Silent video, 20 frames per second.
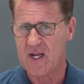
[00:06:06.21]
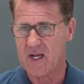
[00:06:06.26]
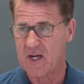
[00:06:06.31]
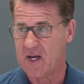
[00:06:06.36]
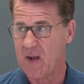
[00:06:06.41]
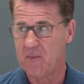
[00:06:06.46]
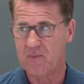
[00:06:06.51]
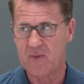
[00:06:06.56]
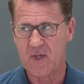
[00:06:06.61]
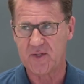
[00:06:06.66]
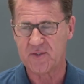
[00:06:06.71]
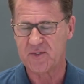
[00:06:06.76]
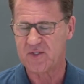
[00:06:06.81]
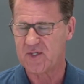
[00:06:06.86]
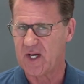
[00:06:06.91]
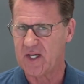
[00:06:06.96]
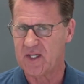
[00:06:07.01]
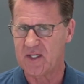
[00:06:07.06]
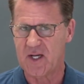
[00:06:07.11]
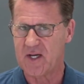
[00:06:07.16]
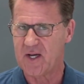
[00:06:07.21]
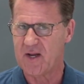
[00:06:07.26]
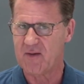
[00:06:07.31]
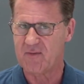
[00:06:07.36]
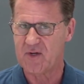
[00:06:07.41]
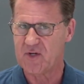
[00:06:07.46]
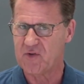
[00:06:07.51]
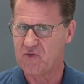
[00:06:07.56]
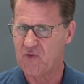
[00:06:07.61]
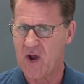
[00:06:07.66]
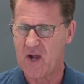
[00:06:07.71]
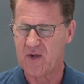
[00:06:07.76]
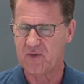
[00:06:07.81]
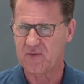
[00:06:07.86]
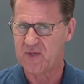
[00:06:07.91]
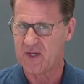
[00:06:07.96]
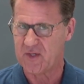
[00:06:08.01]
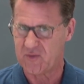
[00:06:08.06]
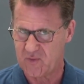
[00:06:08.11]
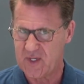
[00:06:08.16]
And I'm not saying that every
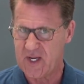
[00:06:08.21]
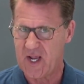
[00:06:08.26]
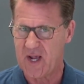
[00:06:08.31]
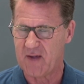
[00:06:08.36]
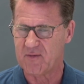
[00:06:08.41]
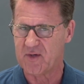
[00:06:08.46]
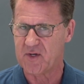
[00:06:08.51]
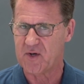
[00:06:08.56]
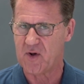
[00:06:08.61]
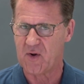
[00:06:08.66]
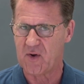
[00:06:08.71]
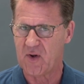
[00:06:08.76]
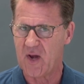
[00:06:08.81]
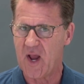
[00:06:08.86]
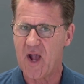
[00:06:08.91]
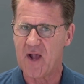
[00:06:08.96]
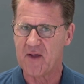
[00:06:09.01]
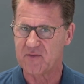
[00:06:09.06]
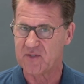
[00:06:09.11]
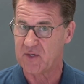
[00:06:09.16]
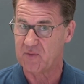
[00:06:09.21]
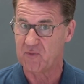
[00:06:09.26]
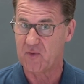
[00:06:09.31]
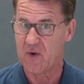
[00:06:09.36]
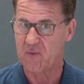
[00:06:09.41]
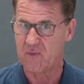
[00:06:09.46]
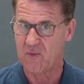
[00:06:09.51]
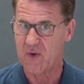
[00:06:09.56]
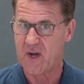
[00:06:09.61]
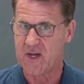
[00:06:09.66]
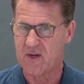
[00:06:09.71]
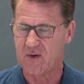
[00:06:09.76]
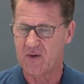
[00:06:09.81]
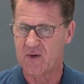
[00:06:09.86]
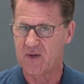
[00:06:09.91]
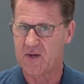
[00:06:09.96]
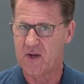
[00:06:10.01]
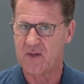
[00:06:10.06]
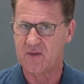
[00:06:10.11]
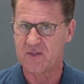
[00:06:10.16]
drought that we have in our lives in one way or
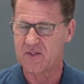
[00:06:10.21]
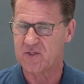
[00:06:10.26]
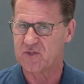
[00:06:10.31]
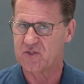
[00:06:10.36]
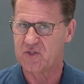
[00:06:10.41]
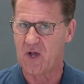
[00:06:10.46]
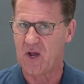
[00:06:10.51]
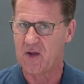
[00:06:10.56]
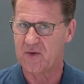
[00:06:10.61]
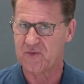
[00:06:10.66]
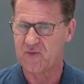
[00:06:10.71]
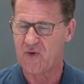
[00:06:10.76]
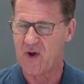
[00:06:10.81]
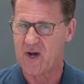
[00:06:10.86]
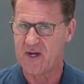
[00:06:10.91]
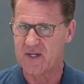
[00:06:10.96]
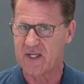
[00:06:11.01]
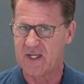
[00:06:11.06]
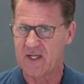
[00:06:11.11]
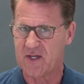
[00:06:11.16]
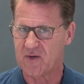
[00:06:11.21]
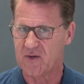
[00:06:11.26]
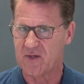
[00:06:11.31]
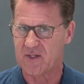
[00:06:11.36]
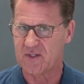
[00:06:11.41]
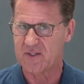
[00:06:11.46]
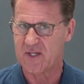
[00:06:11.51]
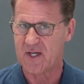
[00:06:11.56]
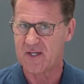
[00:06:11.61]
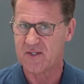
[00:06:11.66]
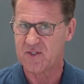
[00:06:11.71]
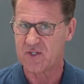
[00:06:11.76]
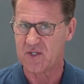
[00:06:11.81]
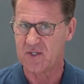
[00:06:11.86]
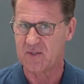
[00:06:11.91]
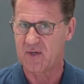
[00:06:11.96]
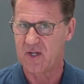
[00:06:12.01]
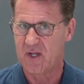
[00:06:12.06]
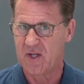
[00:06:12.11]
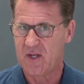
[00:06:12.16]
another is God trying to get our
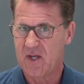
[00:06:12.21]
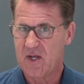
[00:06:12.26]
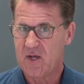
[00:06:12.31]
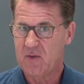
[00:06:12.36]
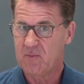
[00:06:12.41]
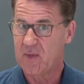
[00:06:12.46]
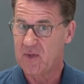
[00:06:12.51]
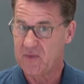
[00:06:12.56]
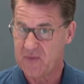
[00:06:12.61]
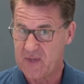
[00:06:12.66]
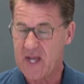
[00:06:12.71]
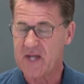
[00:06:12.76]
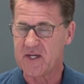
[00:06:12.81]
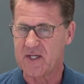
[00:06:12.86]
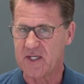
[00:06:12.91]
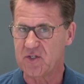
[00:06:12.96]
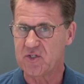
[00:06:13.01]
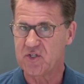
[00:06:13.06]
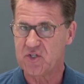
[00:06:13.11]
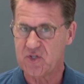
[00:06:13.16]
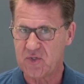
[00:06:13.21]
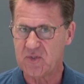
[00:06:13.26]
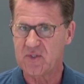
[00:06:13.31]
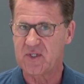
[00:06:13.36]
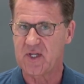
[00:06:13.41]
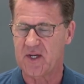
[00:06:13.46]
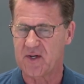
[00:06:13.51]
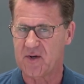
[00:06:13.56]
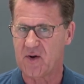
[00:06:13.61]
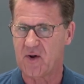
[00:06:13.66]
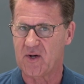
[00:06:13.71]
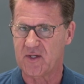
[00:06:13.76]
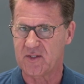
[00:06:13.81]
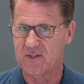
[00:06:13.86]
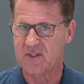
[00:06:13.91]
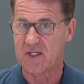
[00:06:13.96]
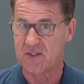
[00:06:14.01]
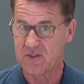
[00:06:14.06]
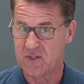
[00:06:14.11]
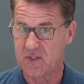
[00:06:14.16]
attention, but that He should get our
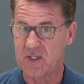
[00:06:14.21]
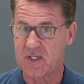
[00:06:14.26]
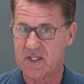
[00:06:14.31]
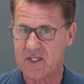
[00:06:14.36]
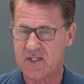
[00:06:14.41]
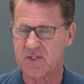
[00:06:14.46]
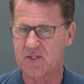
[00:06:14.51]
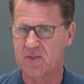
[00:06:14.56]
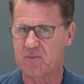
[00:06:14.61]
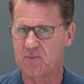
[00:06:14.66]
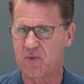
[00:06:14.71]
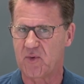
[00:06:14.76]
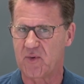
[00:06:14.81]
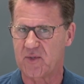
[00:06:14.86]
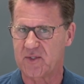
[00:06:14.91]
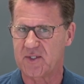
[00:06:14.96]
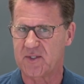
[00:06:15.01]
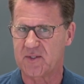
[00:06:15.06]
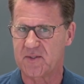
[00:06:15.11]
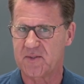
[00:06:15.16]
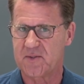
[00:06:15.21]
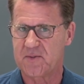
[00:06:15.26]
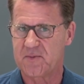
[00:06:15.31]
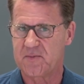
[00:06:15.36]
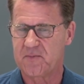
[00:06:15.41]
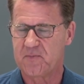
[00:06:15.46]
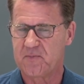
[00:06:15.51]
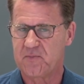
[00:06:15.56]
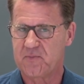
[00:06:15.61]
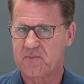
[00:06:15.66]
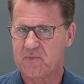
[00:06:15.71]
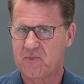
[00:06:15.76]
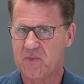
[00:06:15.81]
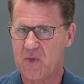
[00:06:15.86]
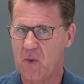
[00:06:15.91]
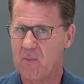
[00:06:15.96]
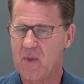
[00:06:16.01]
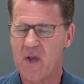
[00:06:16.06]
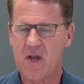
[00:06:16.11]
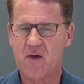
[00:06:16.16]
attention is important,
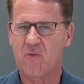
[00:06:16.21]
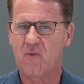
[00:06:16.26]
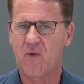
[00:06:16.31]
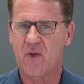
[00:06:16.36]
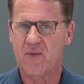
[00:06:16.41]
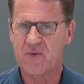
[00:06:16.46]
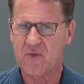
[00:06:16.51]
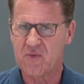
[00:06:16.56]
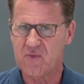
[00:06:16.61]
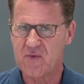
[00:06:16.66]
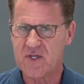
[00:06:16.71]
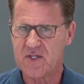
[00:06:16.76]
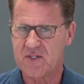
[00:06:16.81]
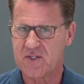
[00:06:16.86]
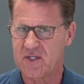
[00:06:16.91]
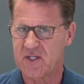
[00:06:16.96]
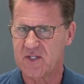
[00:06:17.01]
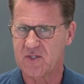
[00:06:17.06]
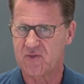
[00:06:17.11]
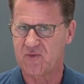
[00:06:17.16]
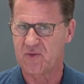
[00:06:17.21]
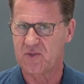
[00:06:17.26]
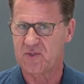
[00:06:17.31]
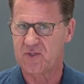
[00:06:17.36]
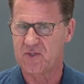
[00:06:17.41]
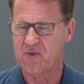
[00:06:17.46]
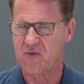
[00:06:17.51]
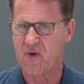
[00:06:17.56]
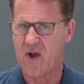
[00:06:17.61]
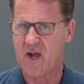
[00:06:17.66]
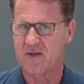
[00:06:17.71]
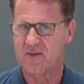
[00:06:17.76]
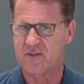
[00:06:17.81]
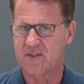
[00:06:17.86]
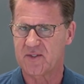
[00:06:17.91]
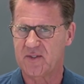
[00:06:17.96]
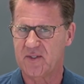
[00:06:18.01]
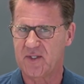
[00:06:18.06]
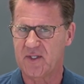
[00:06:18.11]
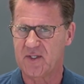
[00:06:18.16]
no matter what the reason is for the
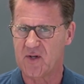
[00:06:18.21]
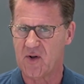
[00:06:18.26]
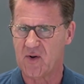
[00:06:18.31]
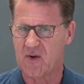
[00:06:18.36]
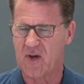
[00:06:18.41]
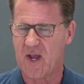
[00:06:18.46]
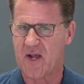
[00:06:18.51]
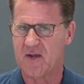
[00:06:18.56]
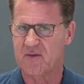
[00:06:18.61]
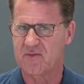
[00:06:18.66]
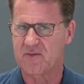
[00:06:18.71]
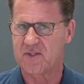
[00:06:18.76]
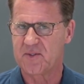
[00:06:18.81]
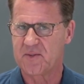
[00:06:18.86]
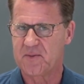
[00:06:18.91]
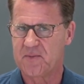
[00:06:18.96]
drought in our lives.